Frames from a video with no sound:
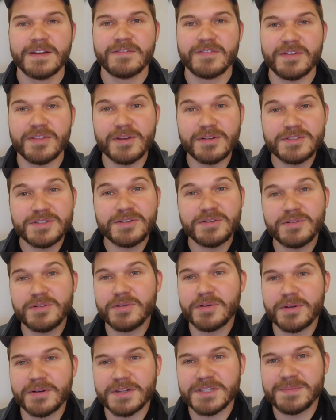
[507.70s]
For those of you
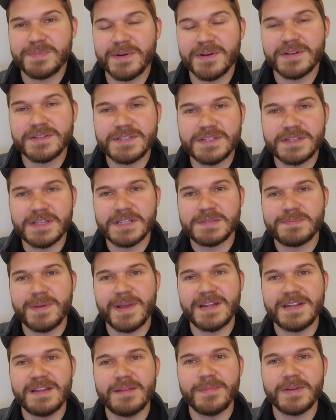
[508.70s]
who are experiencing this
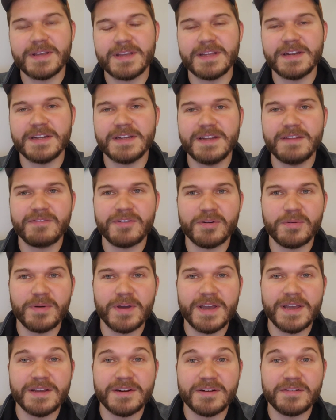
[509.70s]
pandemic in a different
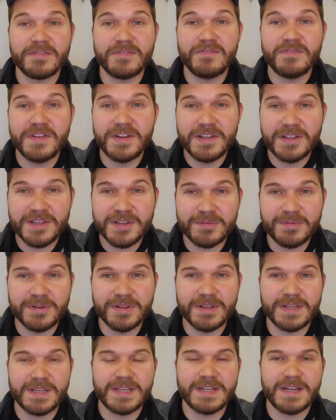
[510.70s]
way and are feeling
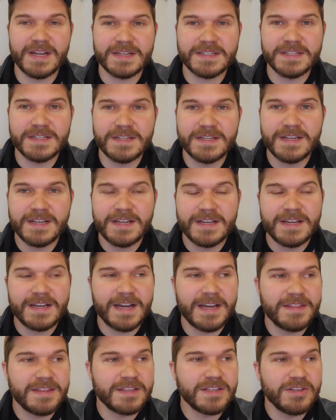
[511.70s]
really connected,
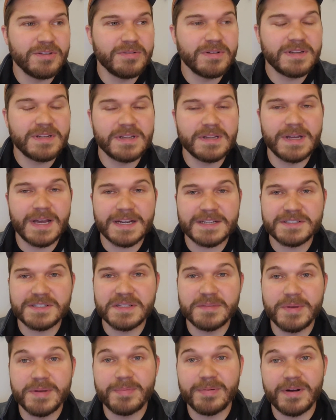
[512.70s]
I think you need to
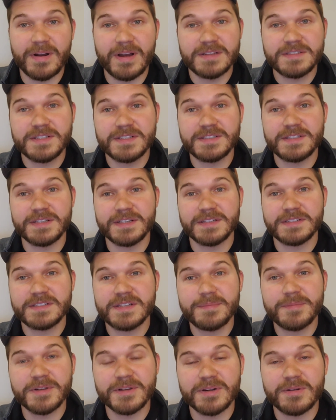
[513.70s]
actually be processing a
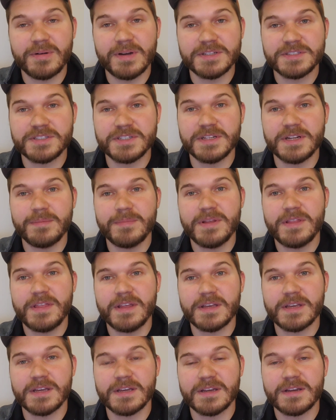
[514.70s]
similar question and be
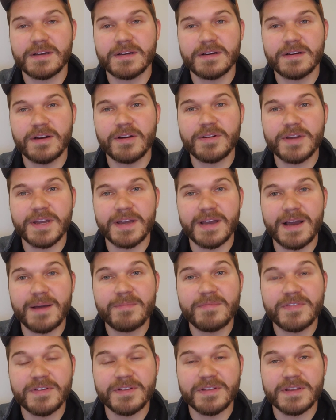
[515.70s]
thinking, okay,
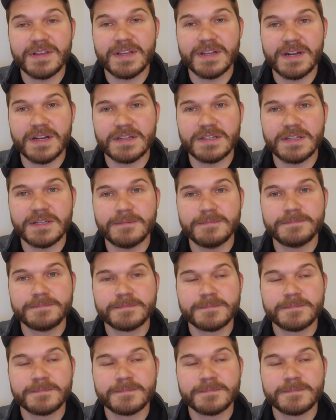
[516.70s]
I'm feeling connected.